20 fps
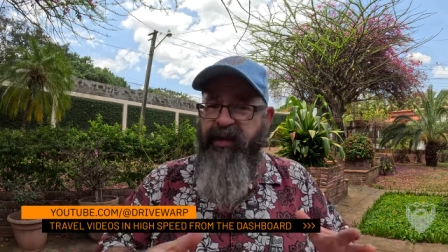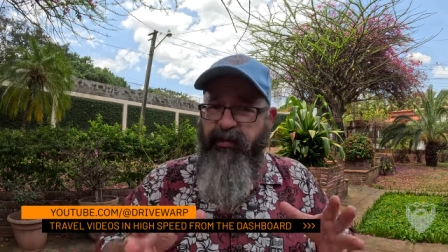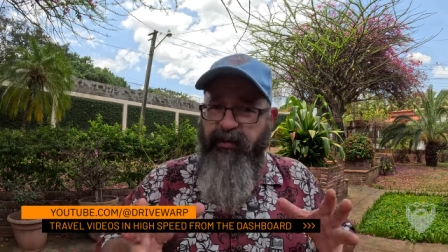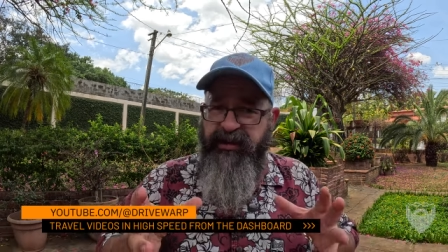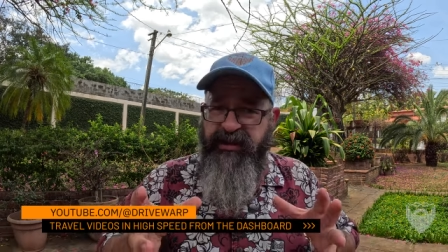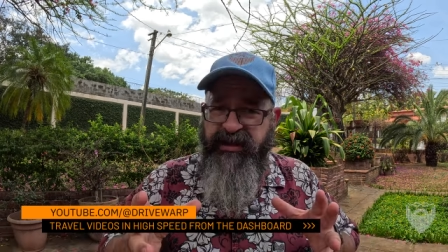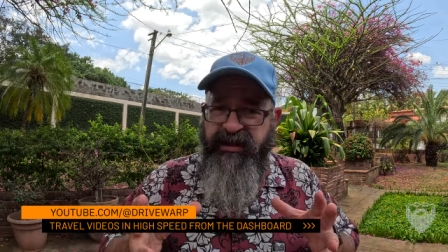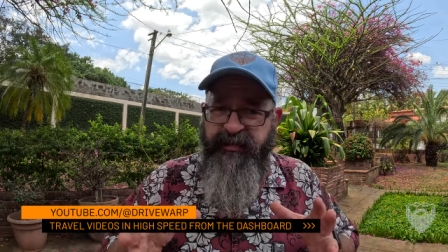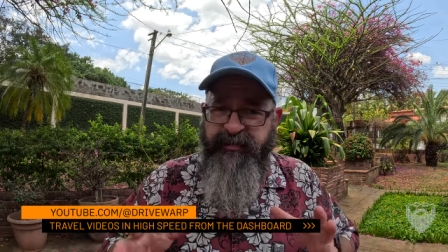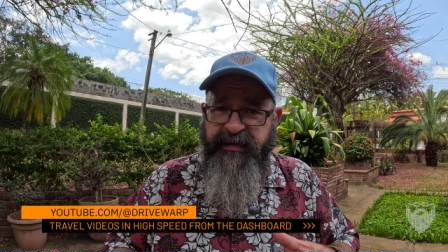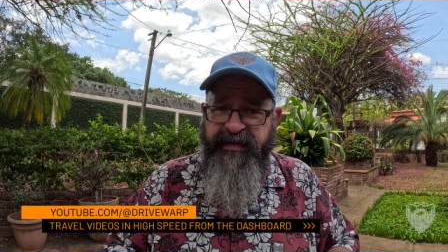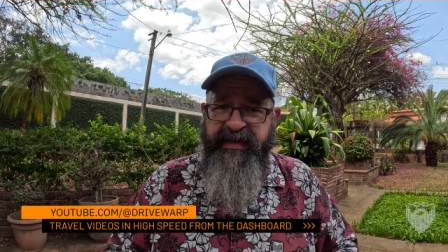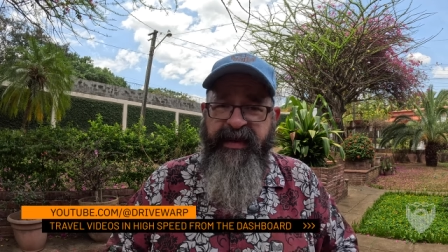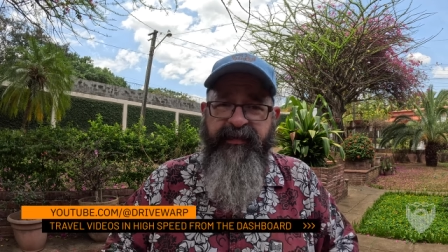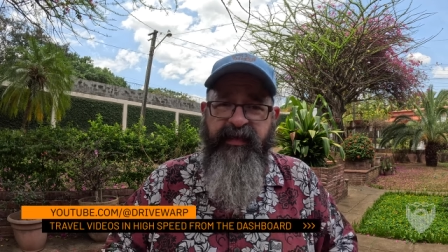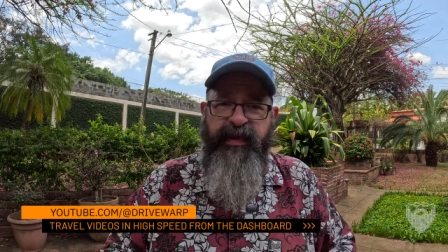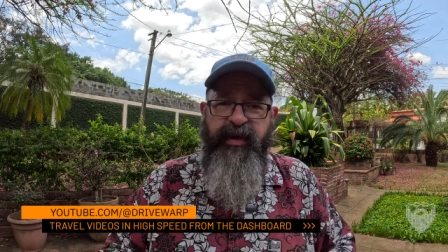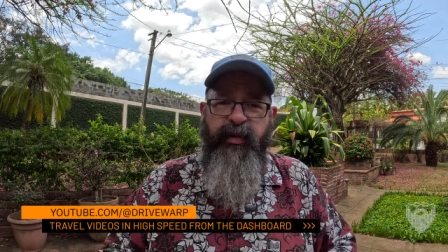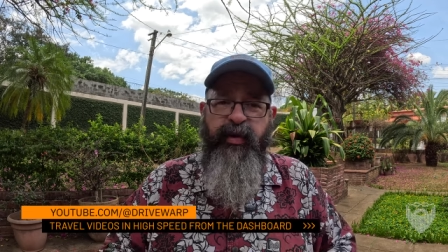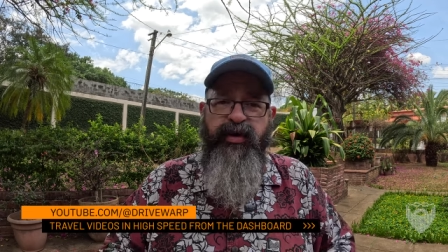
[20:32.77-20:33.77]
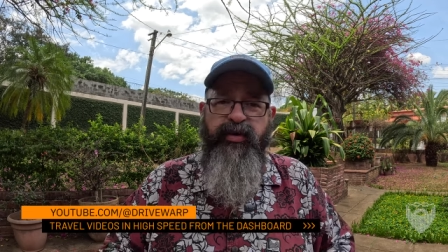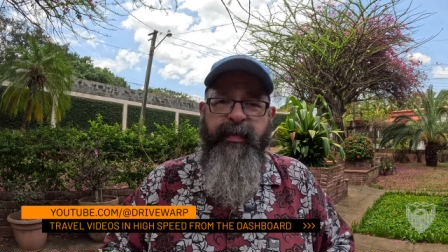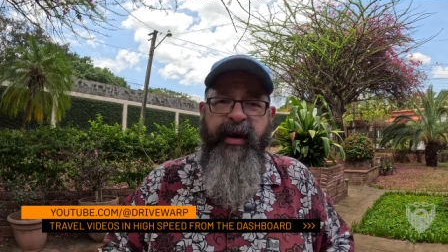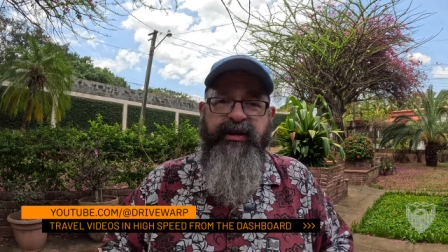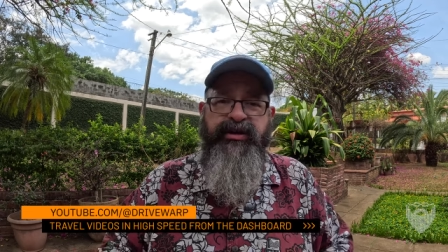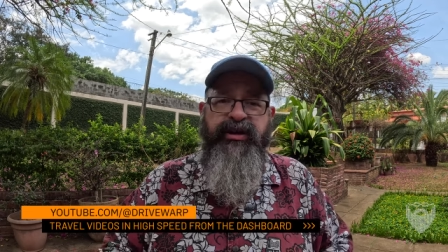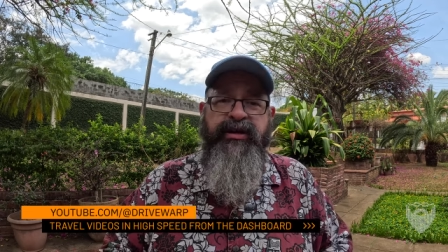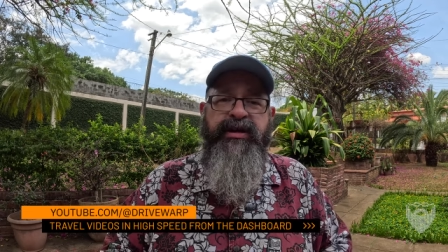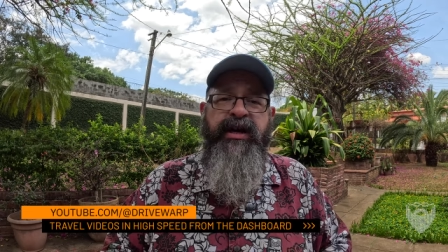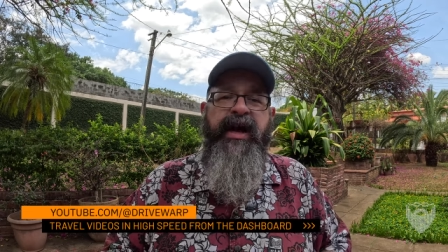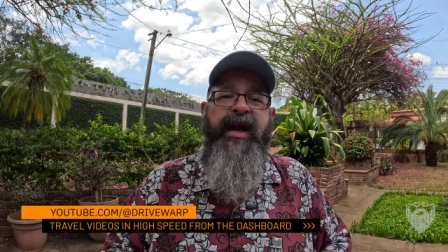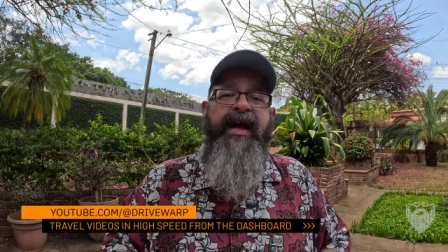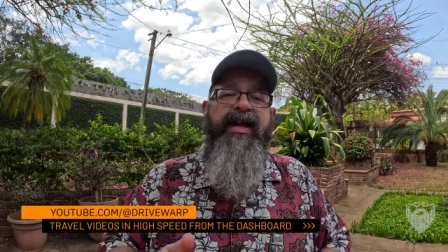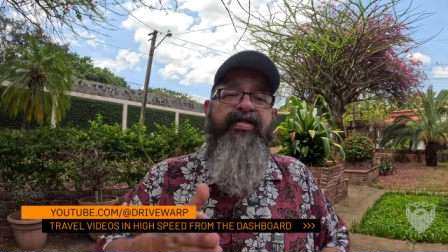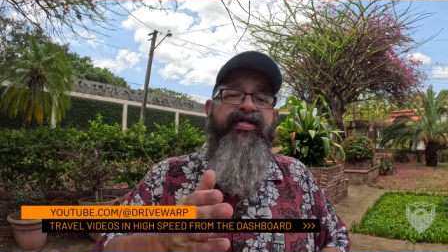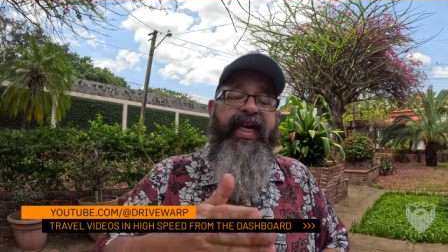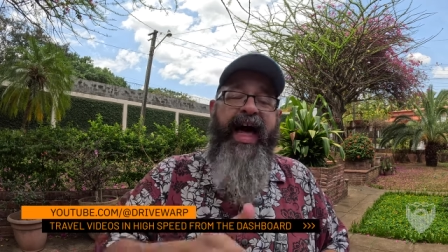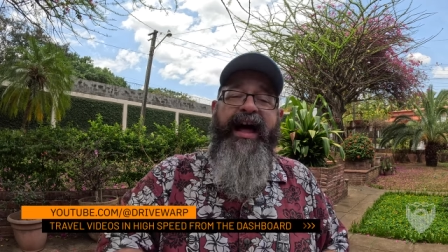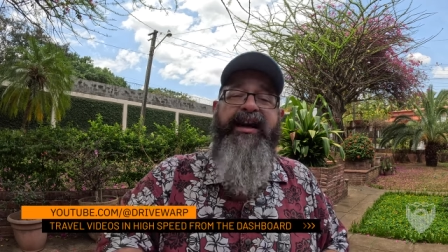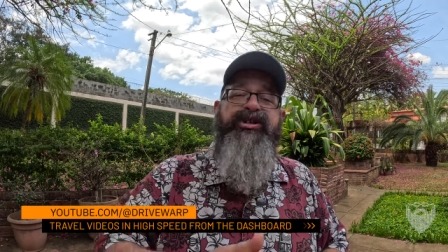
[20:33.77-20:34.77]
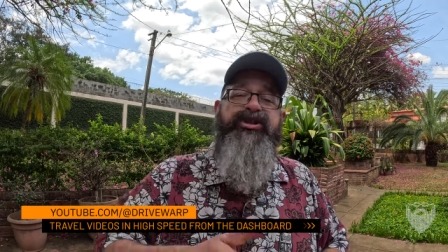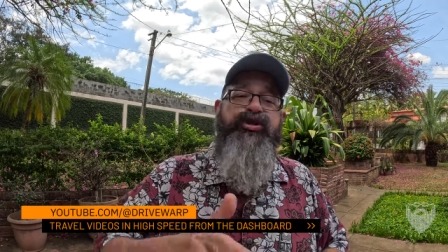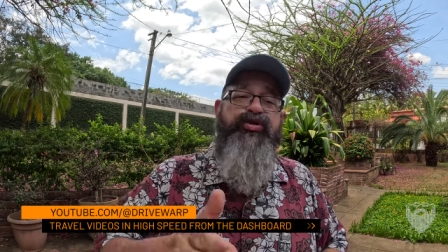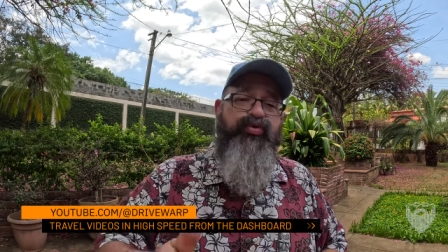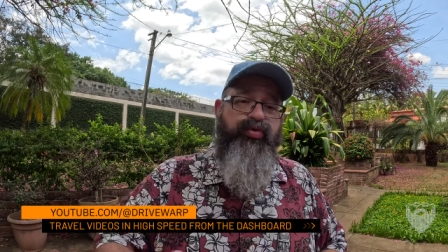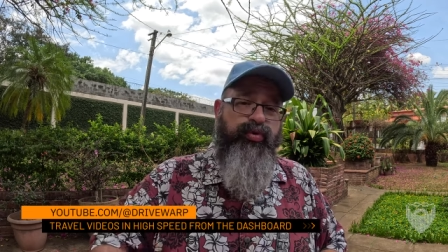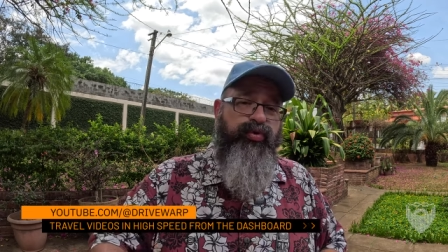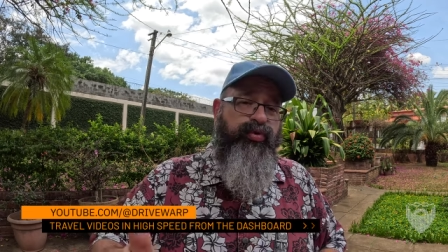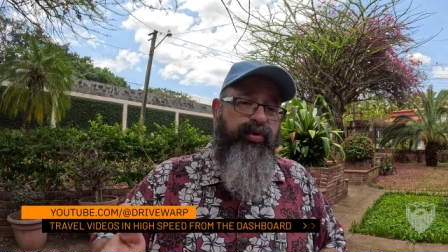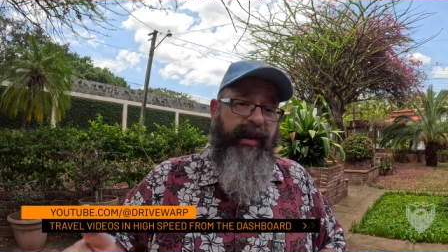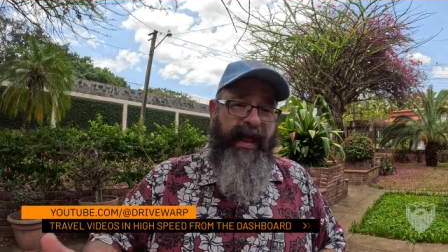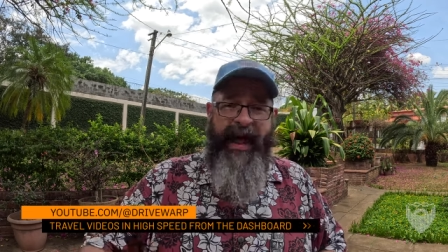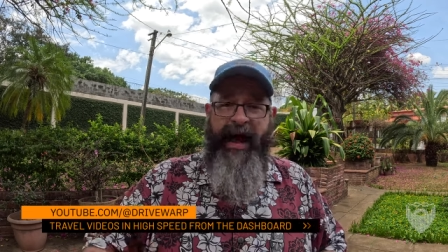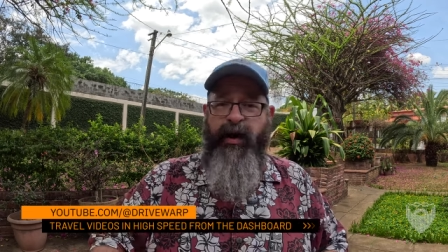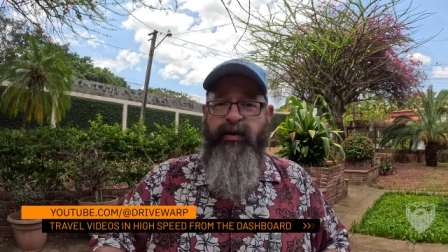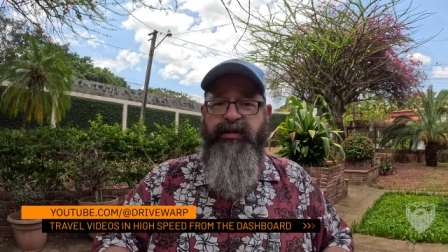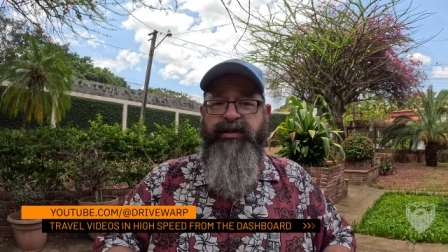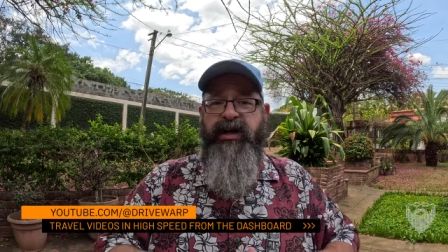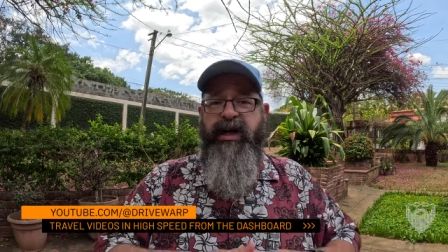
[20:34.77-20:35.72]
which is specifically what you mentioned, that should rule out